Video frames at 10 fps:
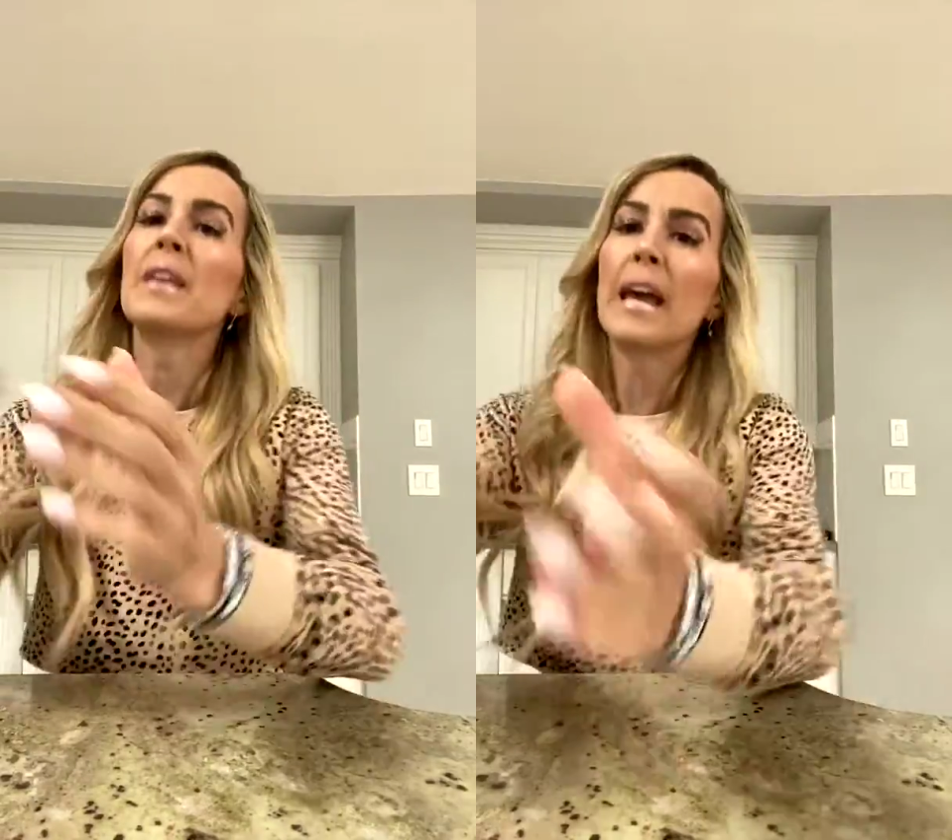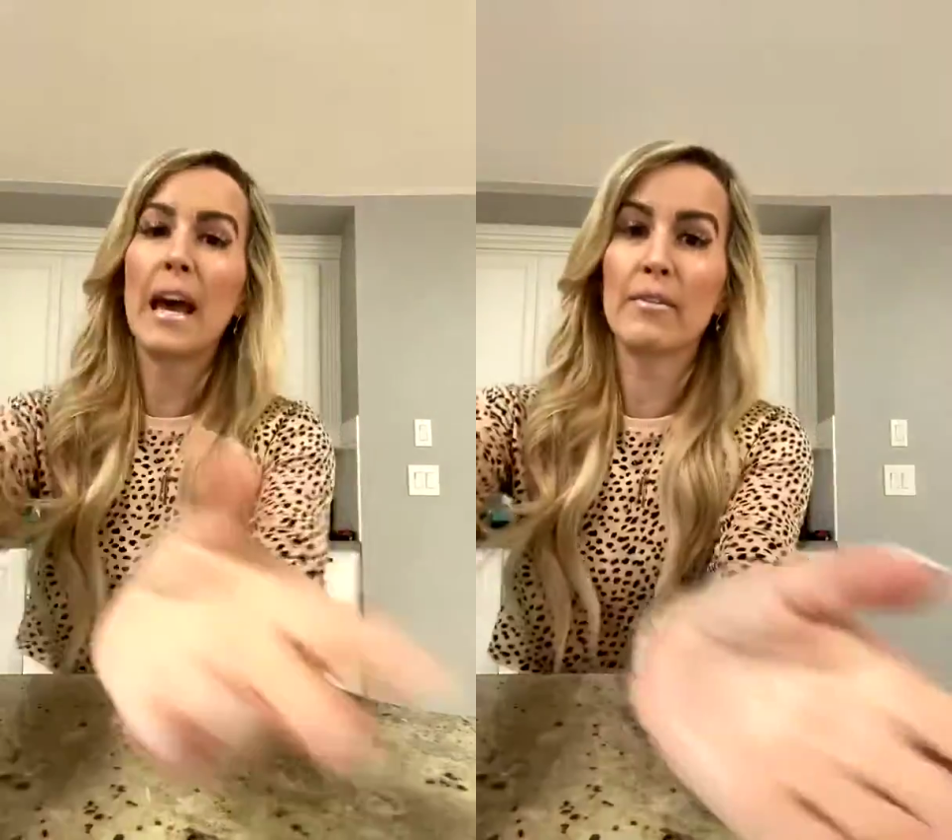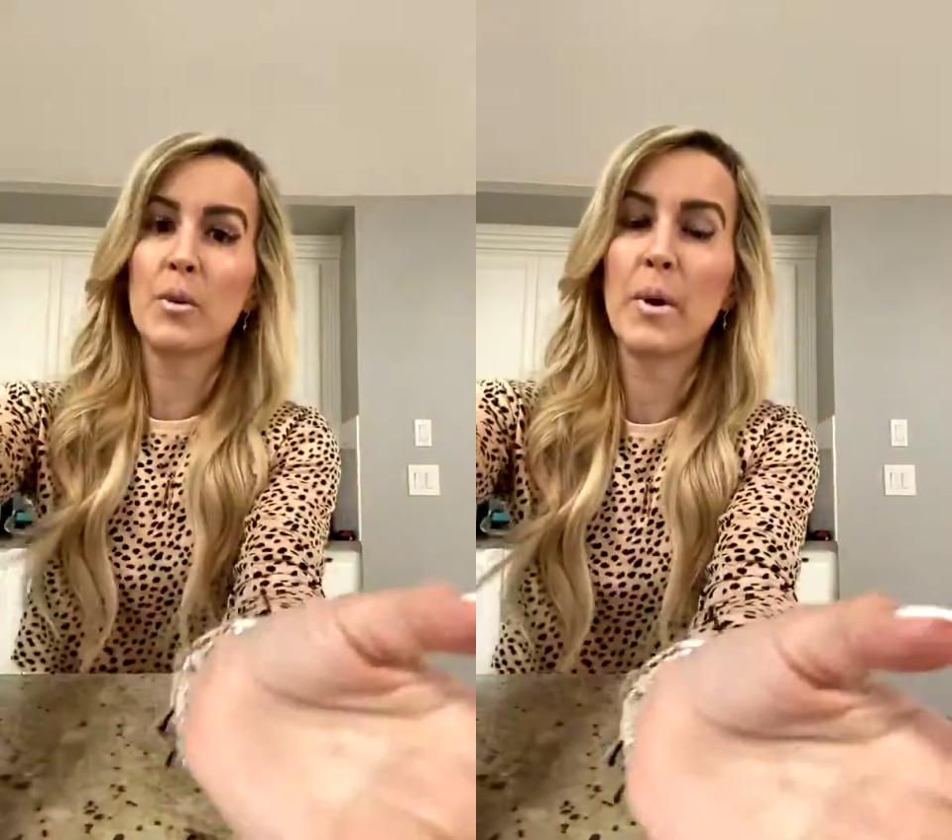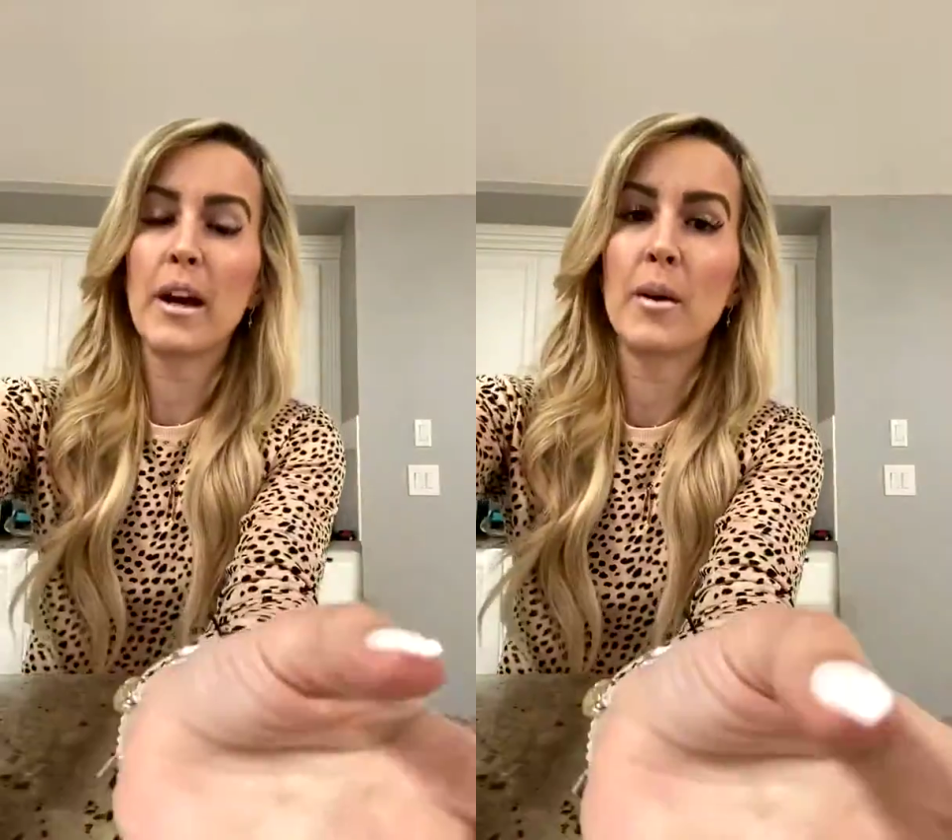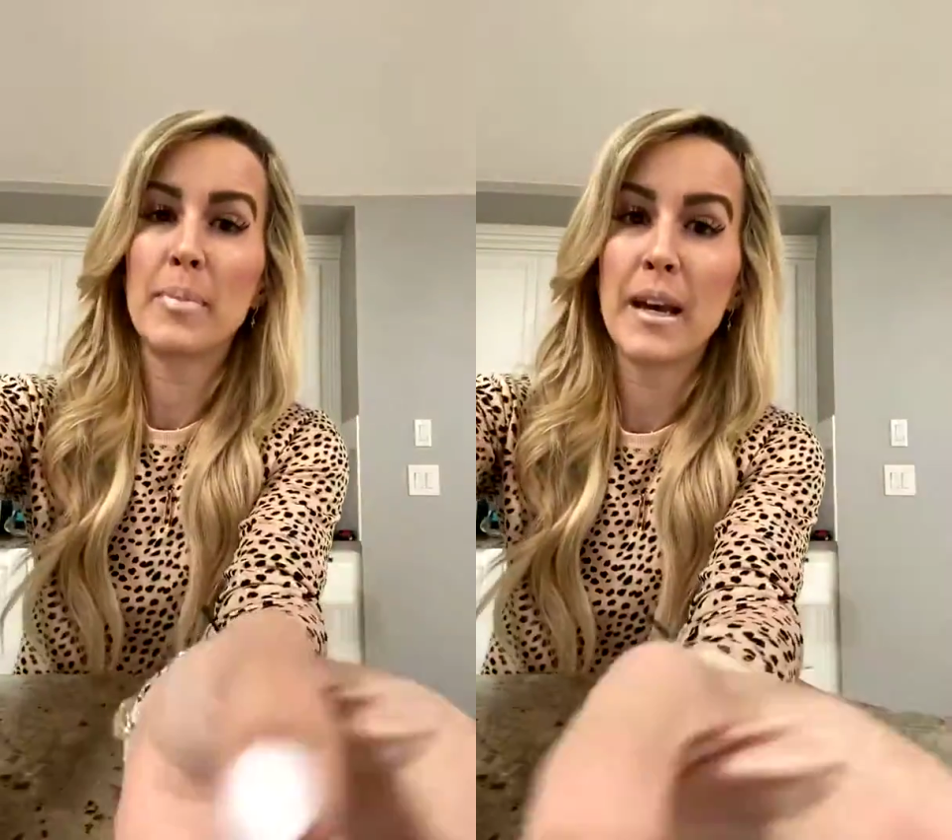
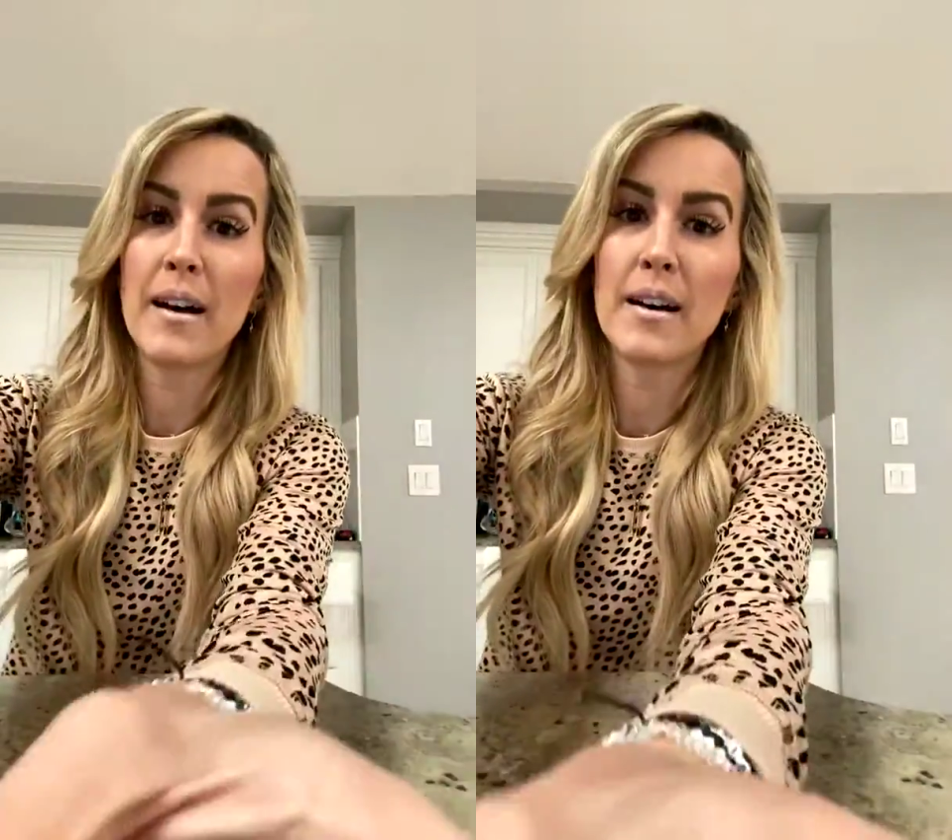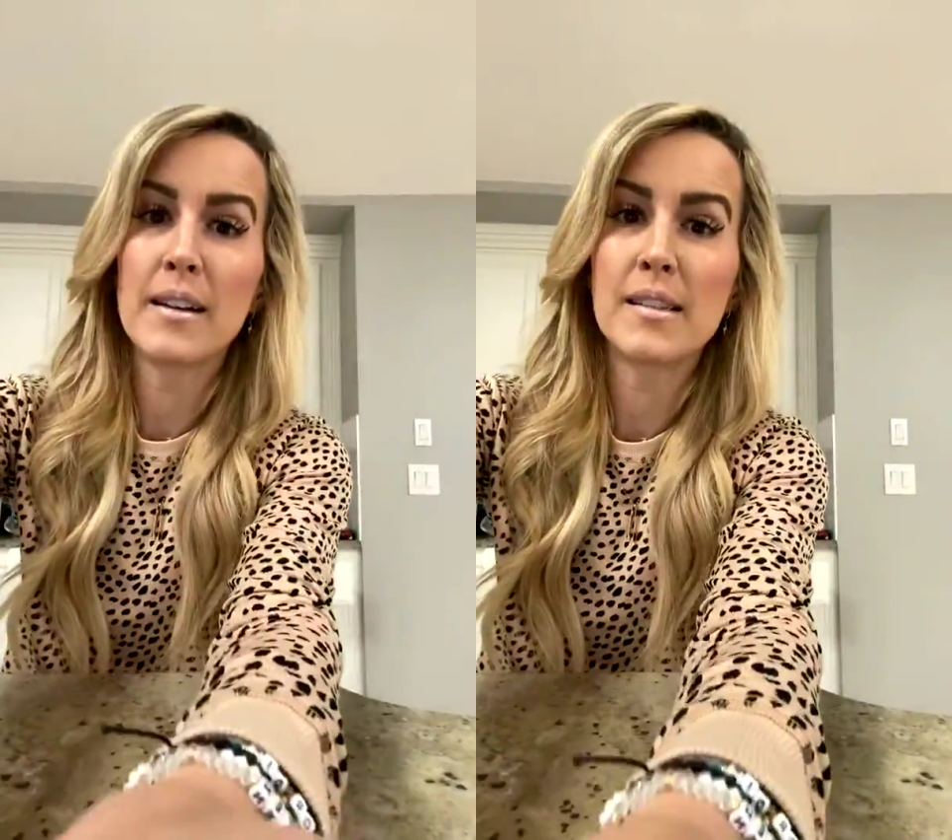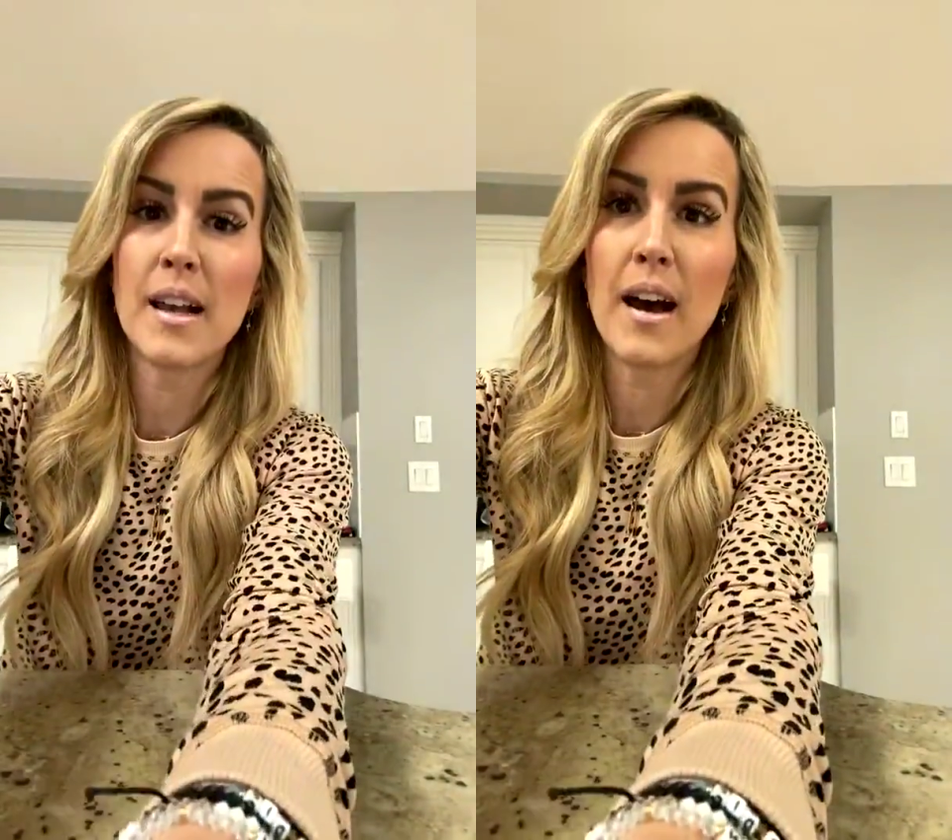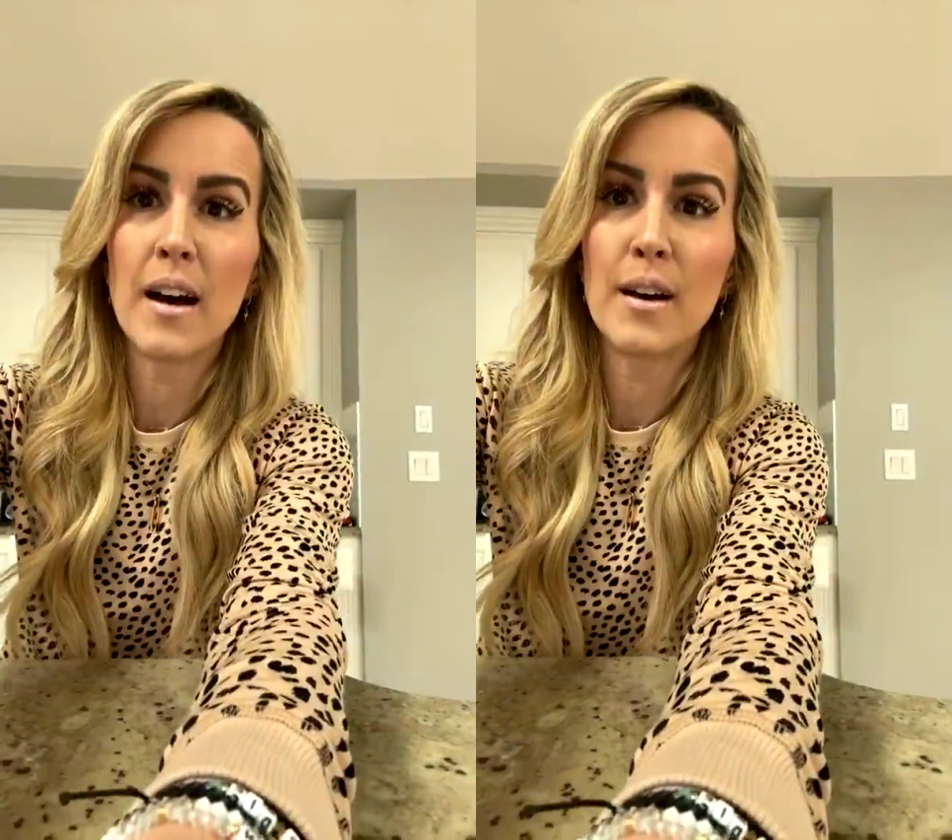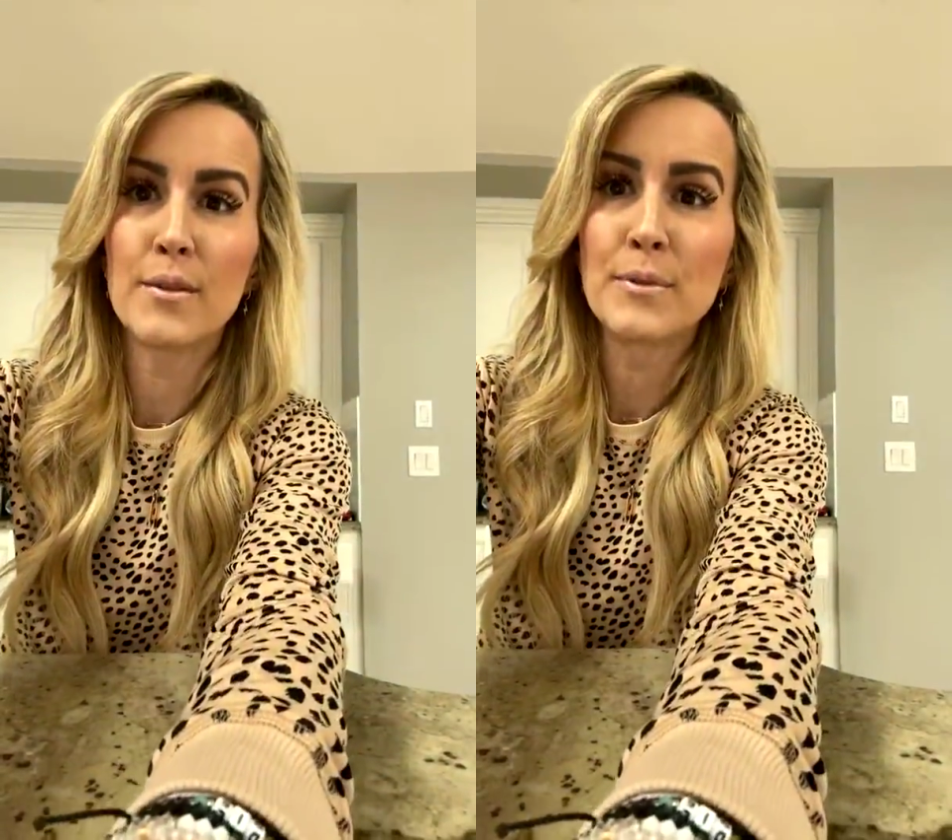everywhere because
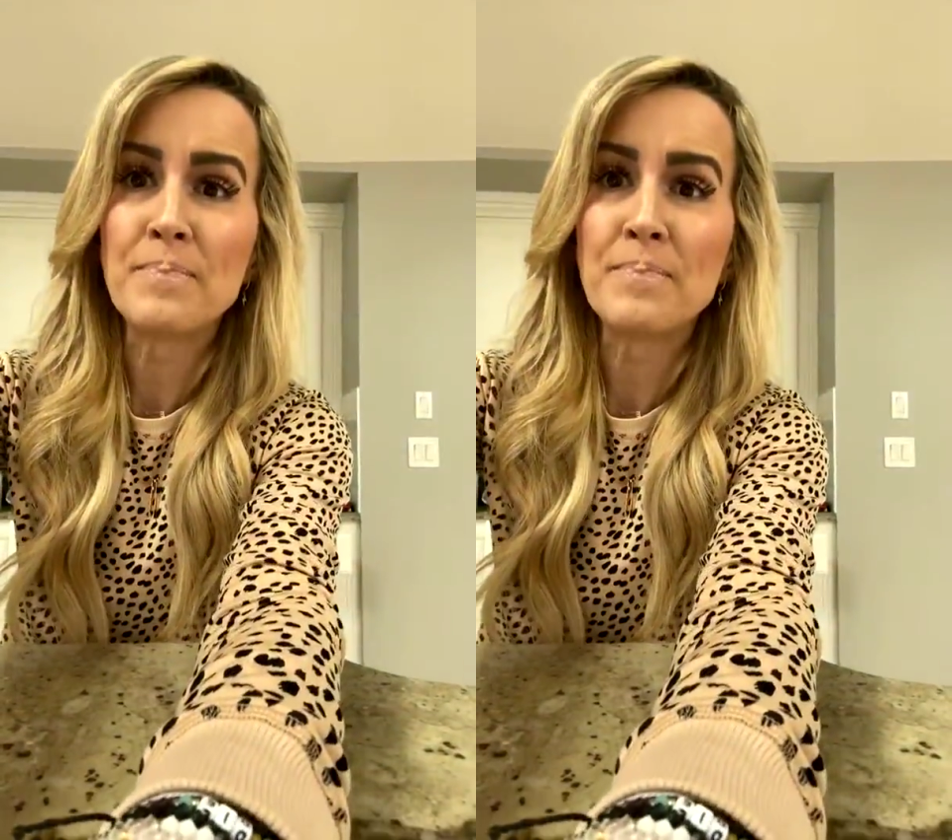of